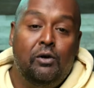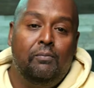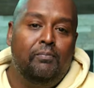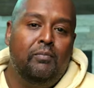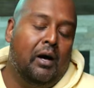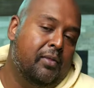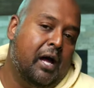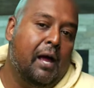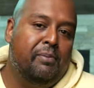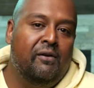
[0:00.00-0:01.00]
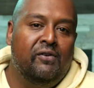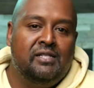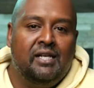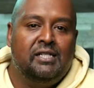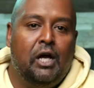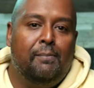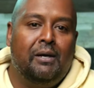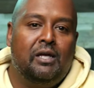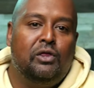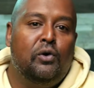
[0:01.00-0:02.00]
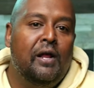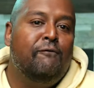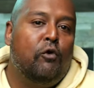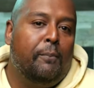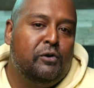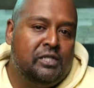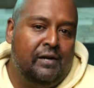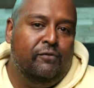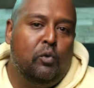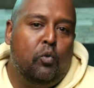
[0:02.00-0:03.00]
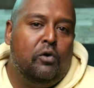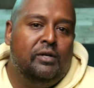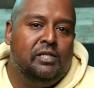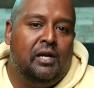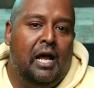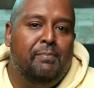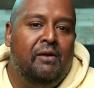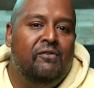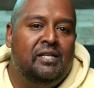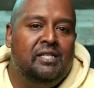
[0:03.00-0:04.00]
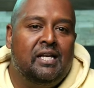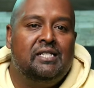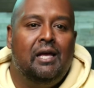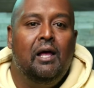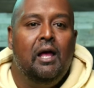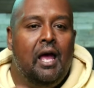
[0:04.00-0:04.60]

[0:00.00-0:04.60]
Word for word: So, on the IPv6 topic, 34% of the world is on IPv6